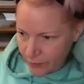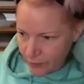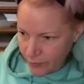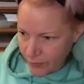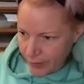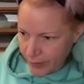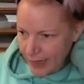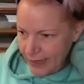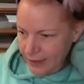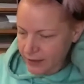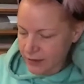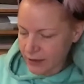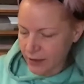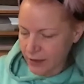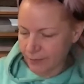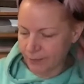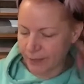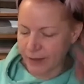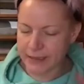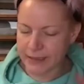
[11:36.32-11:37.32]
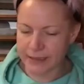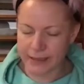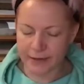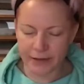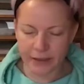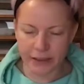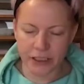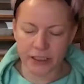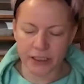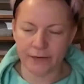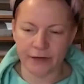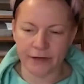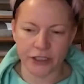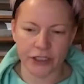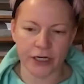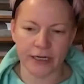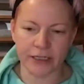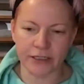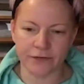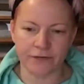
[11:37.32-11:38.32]
we had to basically, in the TV show,
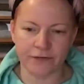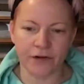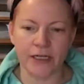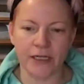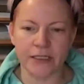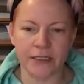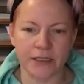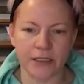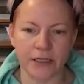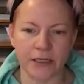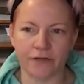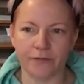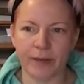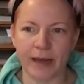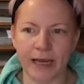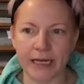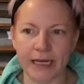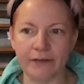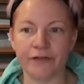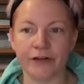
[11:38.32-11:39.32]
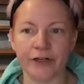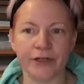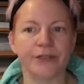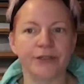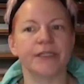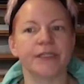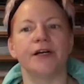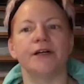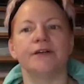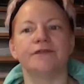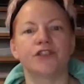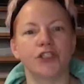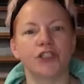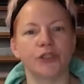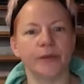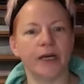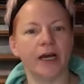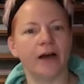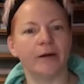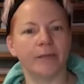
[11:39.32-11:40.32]
had to find stuff, pay for it yourself, do
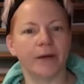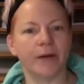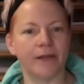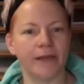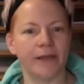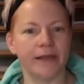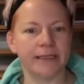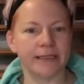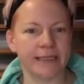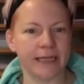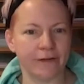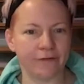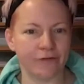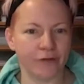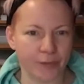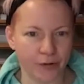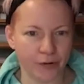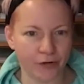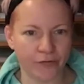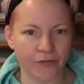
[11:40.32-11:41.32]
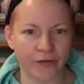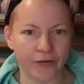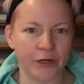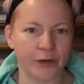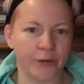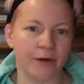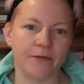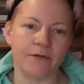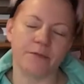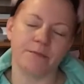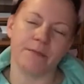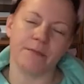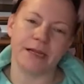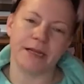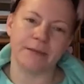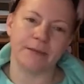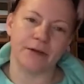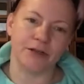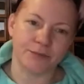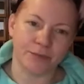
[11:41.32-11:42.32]
it up, and then sell it for a profit, and whoever made
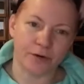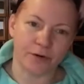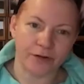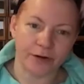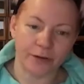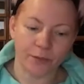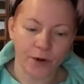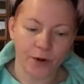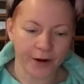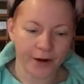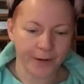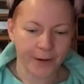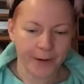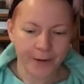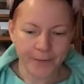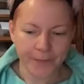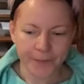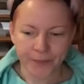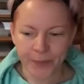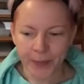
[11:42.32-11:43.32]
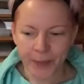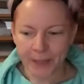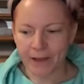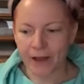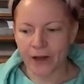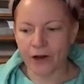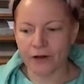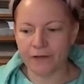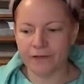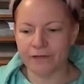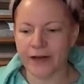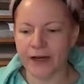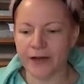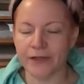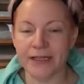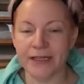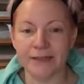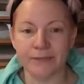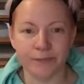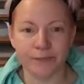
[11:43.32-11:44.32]
the most profit won. And I found
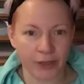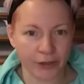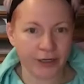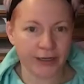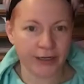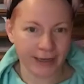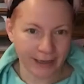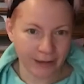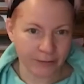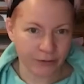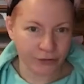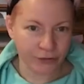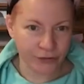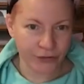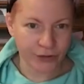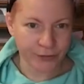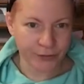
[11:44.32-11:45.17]
these broken animals.